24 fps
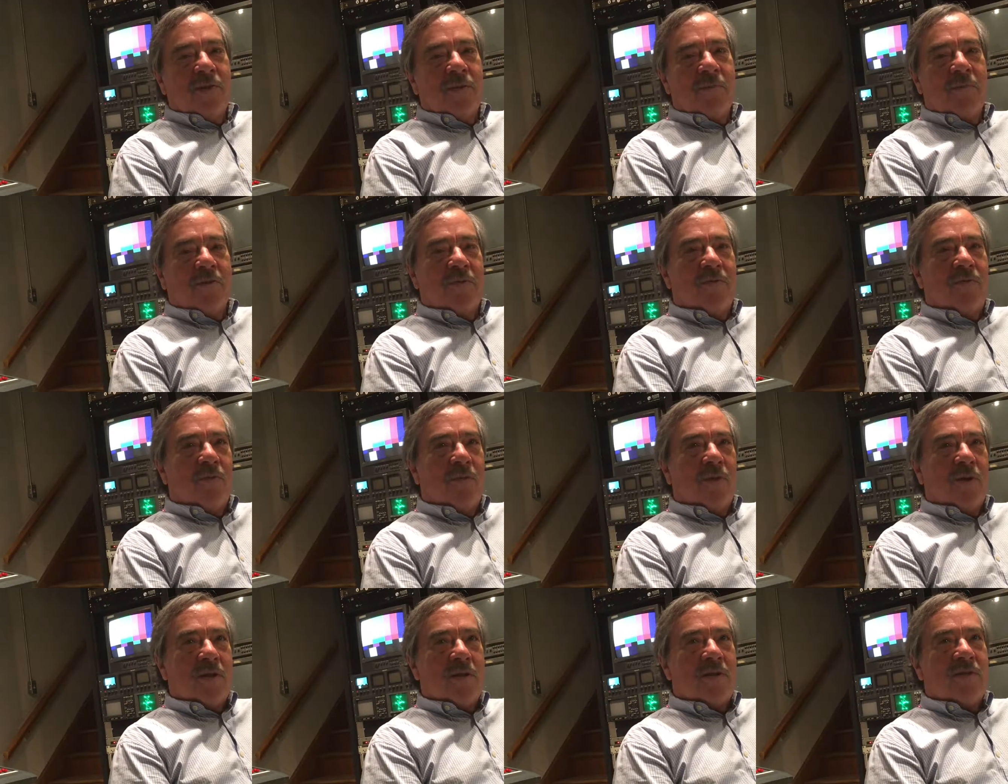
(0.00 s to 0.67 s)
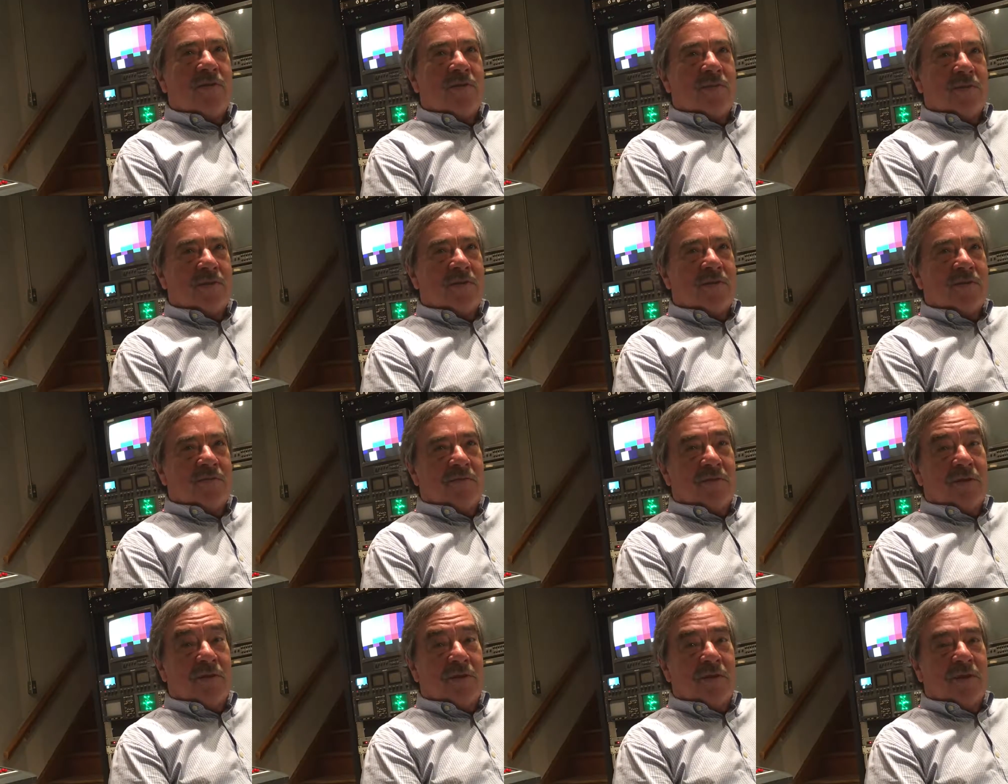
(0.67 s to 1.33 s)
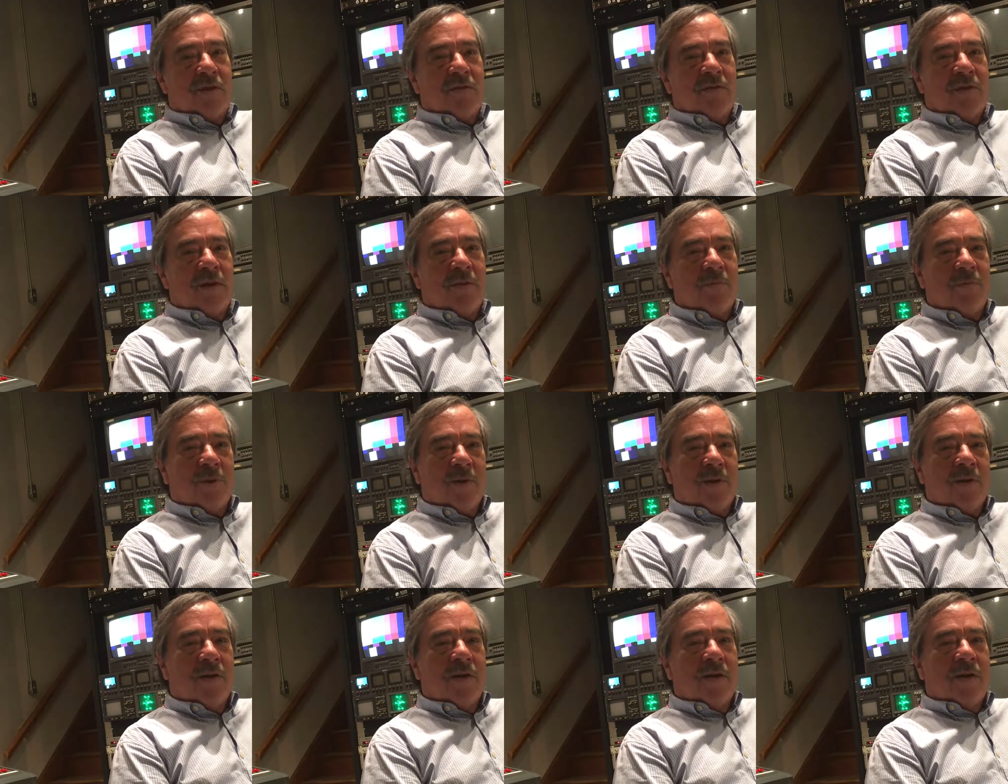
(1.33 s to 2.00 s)
number 40, so it's a very low
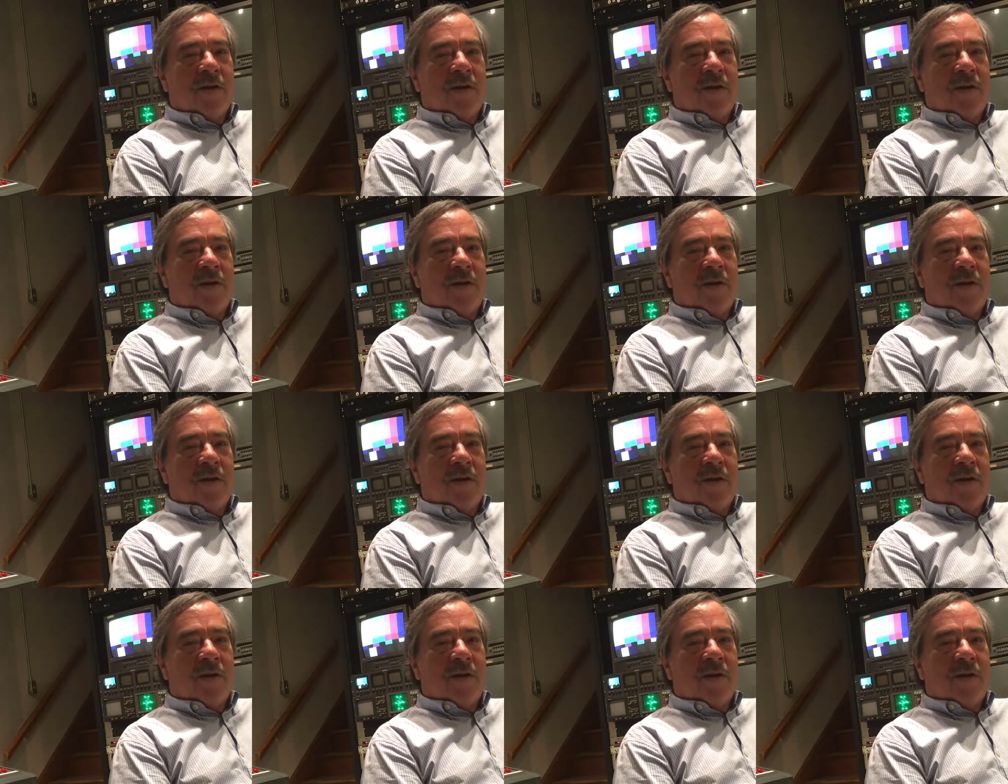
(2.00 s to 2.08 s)
number.